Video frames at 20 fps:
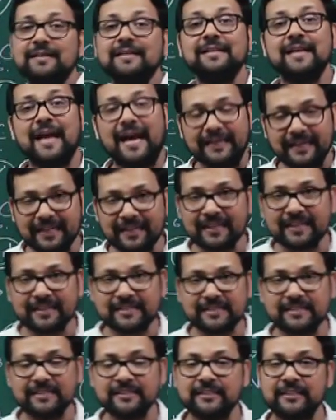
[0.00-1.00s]

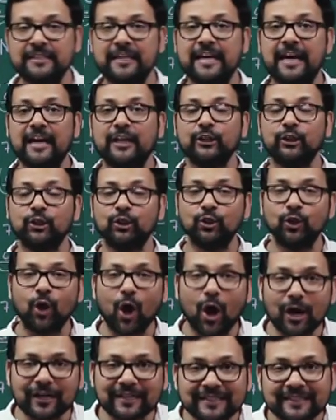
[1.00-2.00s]
catalyst, they are
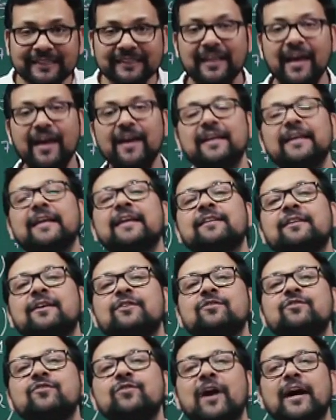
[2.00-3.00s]
not there in
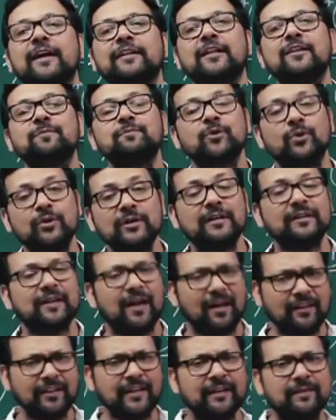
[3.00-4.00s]
the final product,
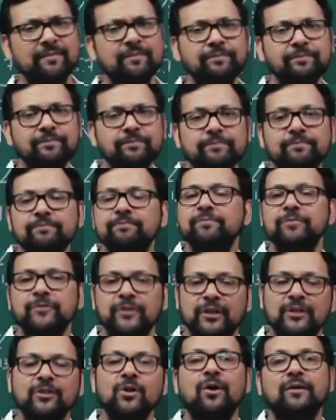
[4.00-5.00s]
are they?
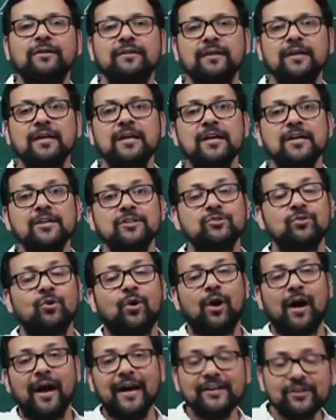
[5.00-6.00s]
They are not. So
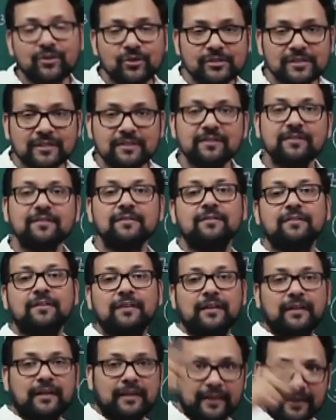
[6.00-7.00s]
hydrogen,
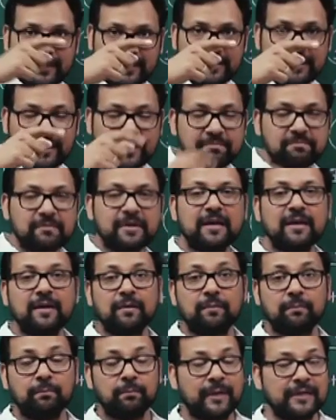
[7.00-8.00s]

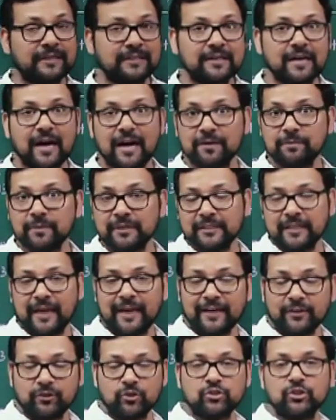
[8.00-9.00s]
helium, but carbon,
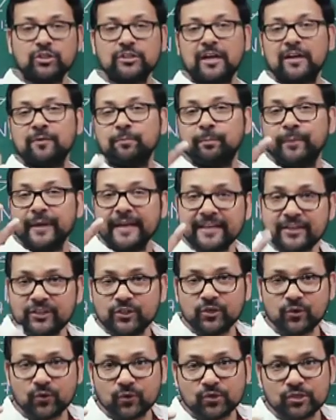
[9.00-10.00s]
nitrogen are being
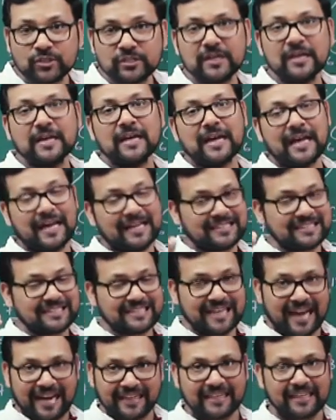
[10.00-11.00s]
used as
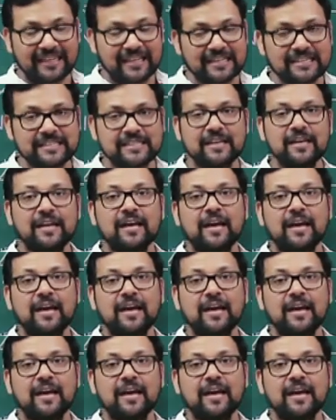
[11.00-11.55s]
catalyst,